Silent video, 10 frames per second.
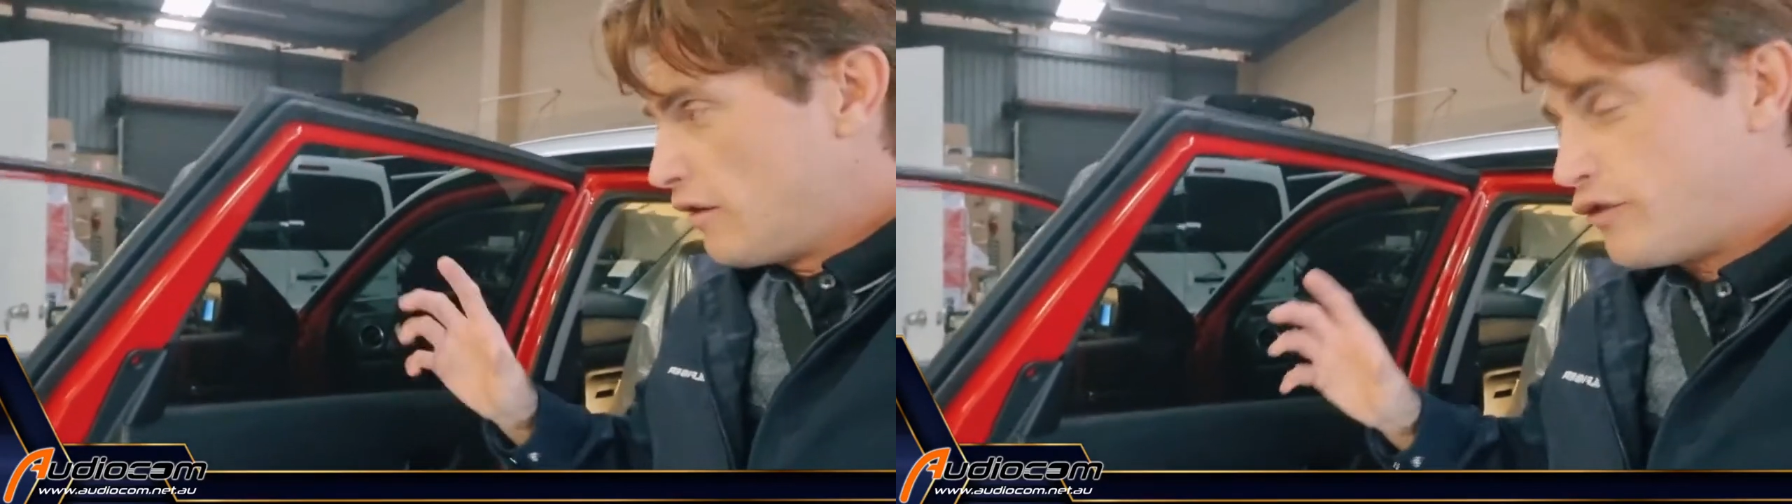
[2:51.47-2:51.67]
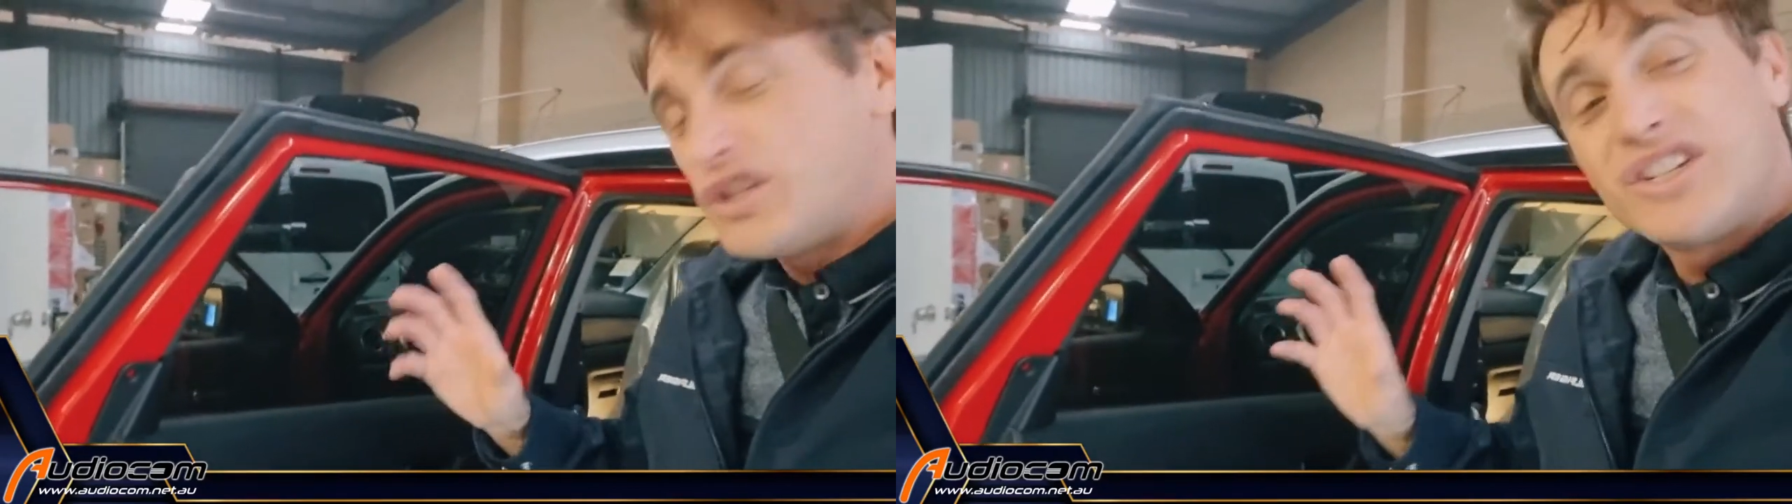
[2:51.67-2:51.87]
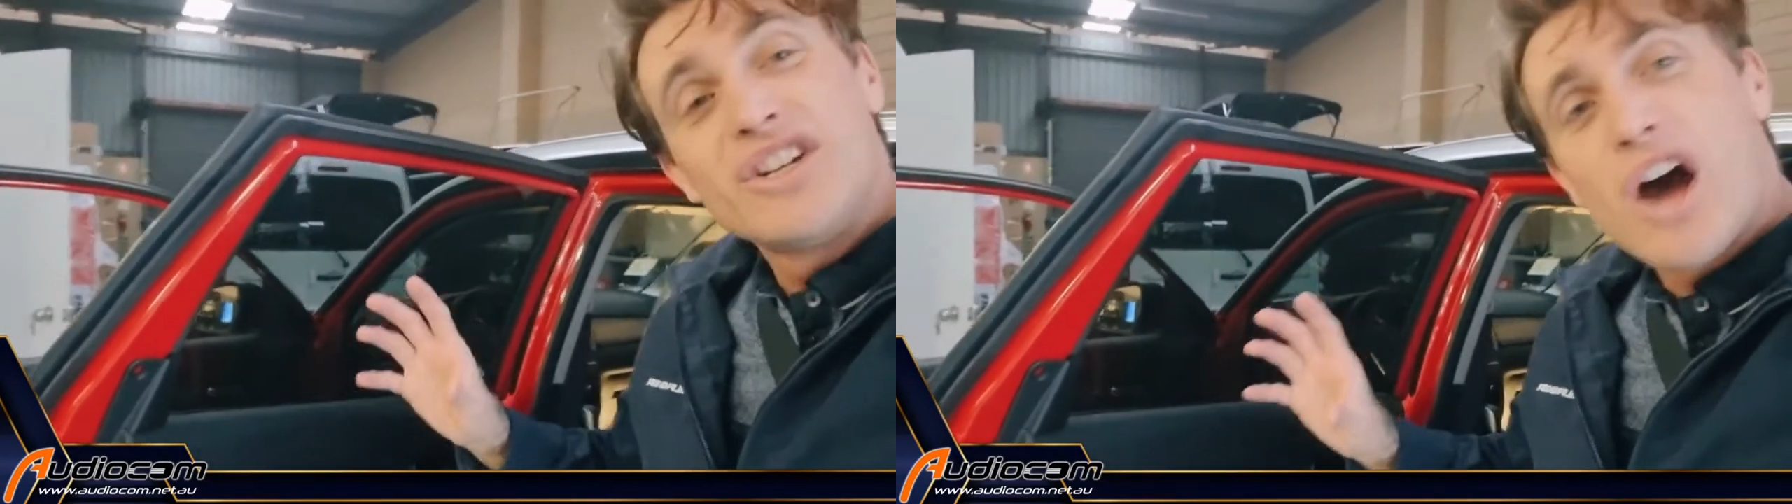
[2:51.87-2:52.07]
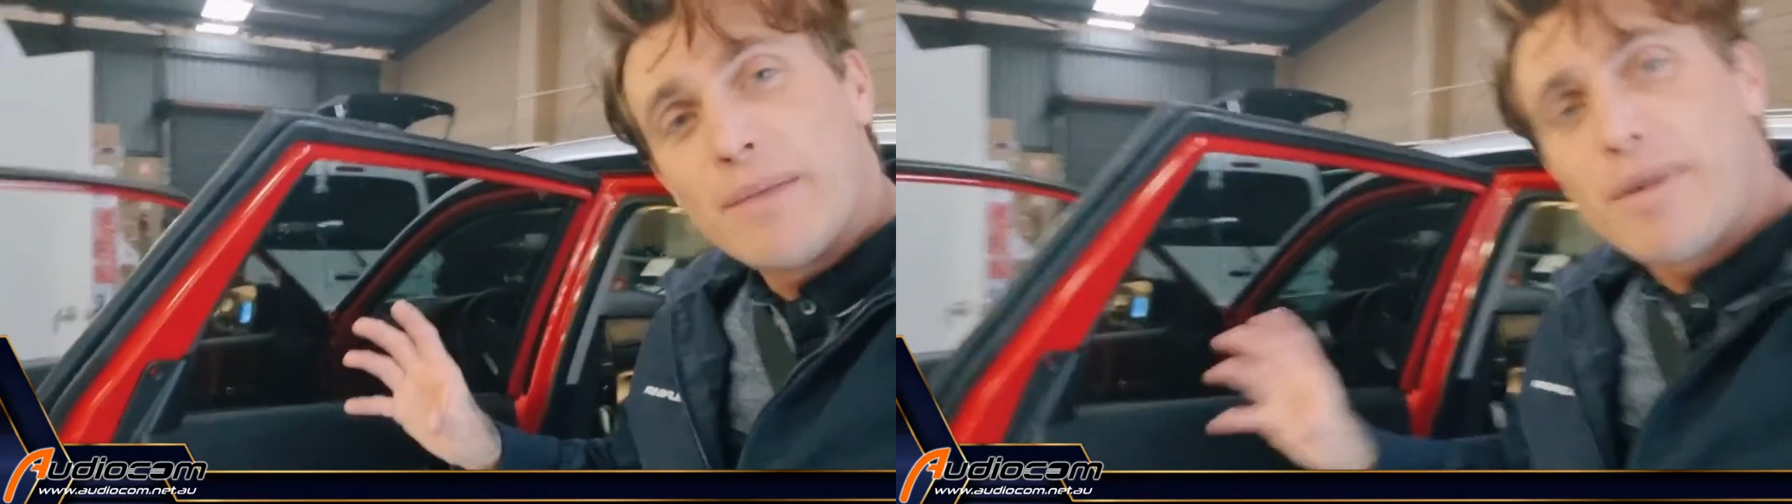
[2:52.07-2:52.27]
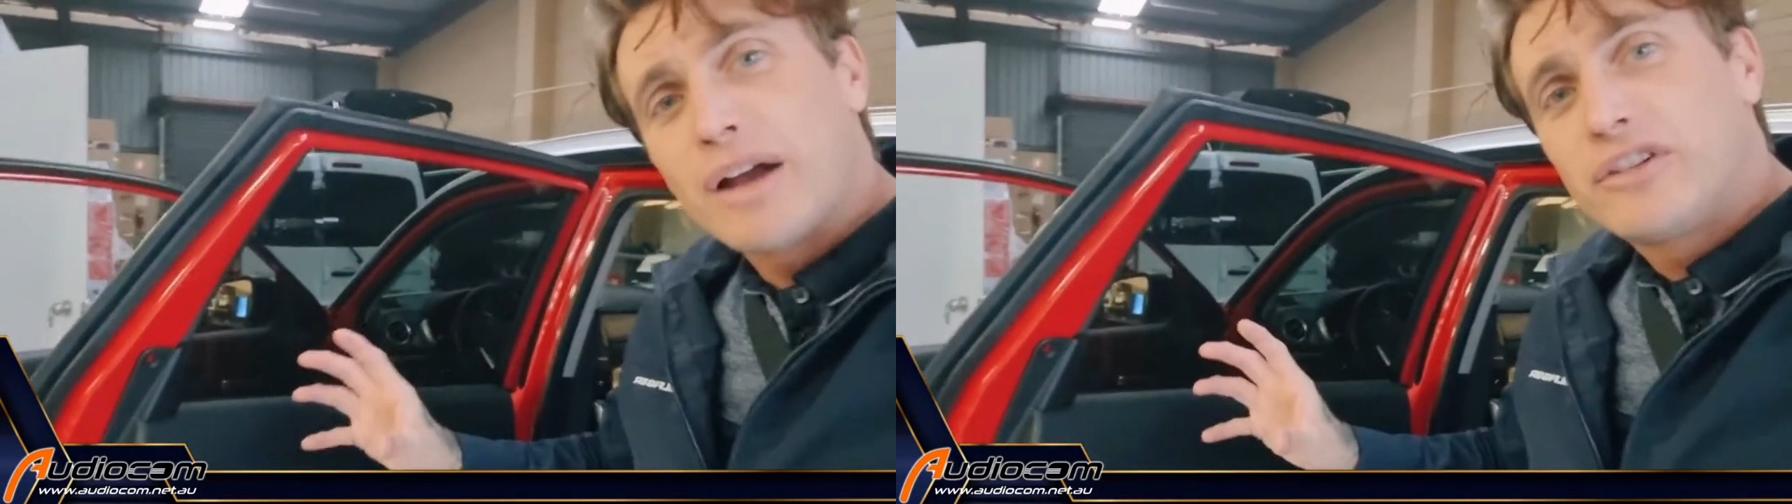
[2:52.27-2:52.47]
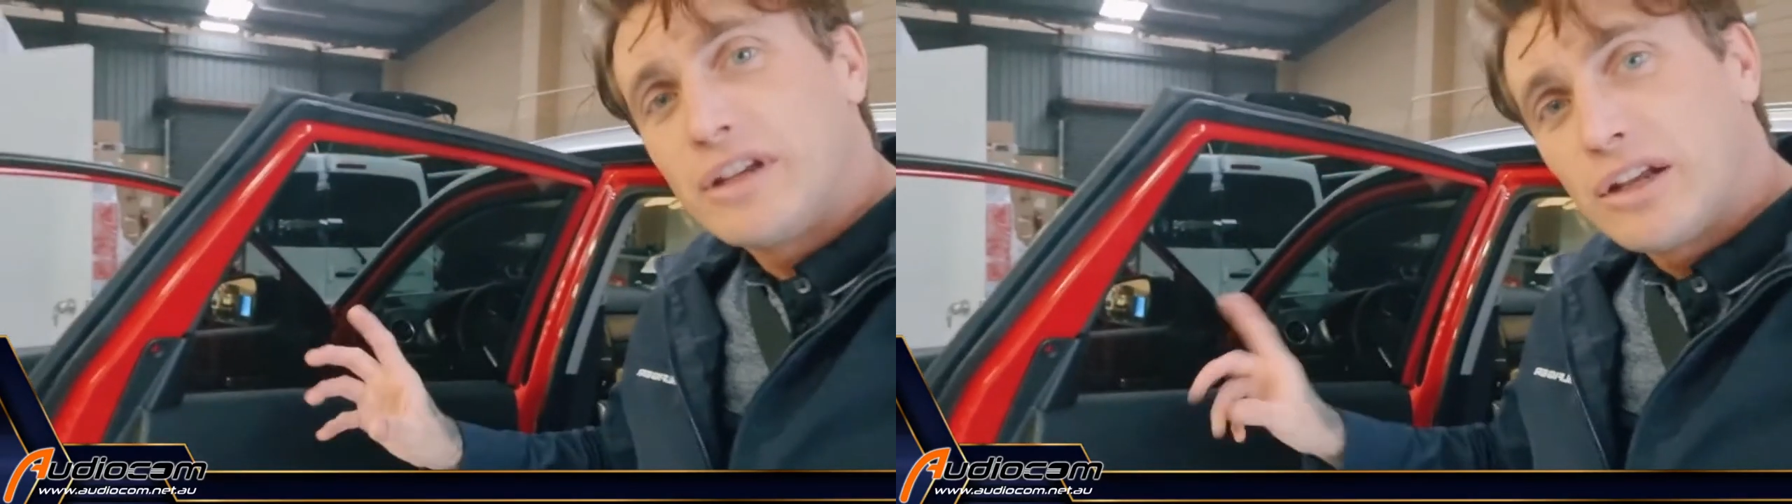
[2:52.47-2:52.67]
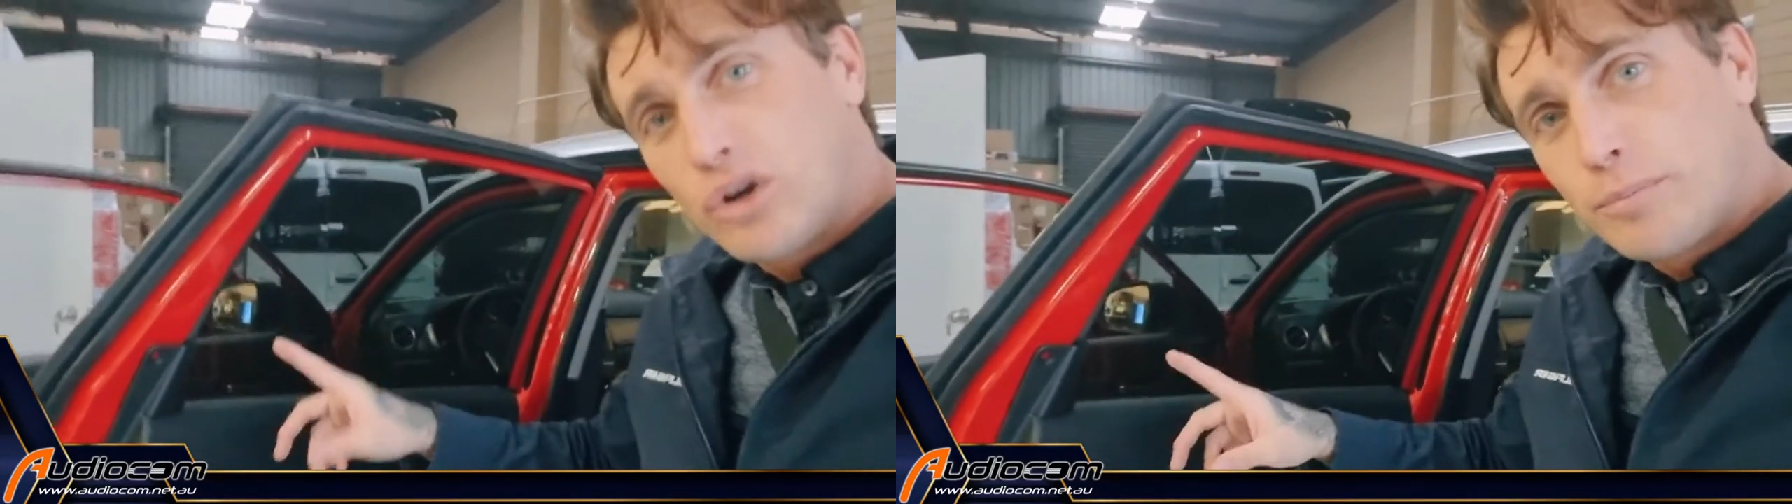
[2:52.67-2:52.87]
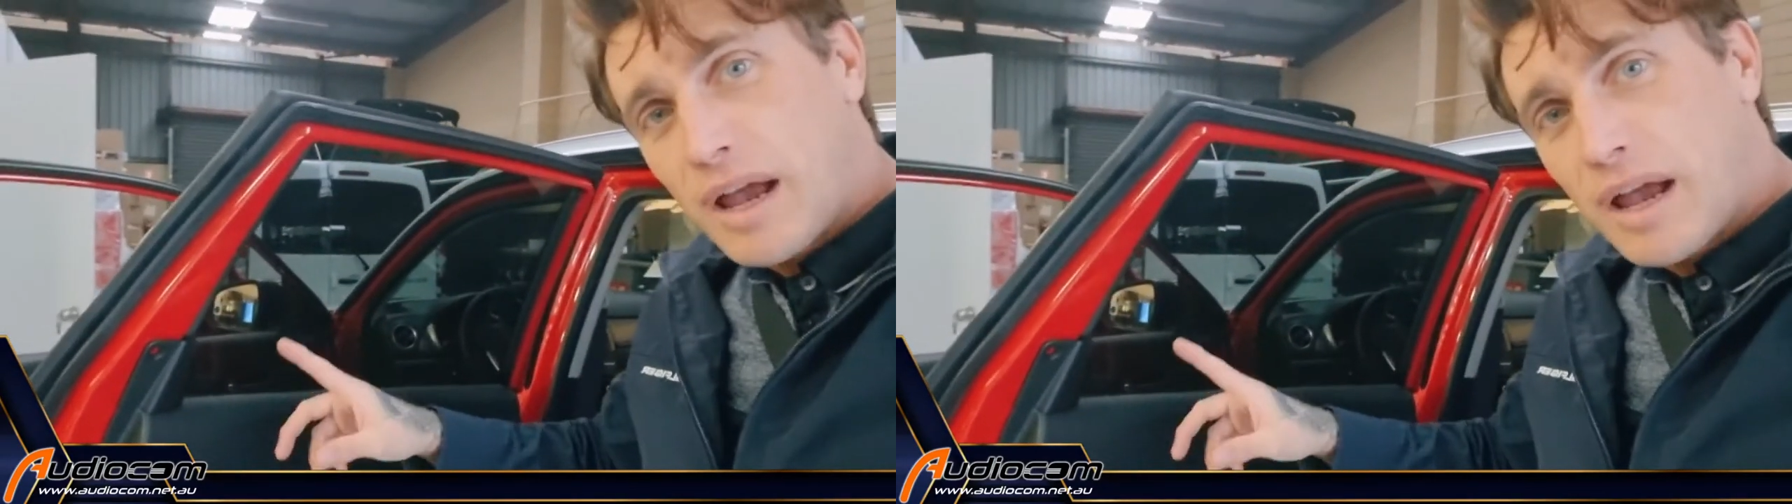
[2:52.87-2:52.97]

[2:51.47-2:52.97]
For just $9, you can get a good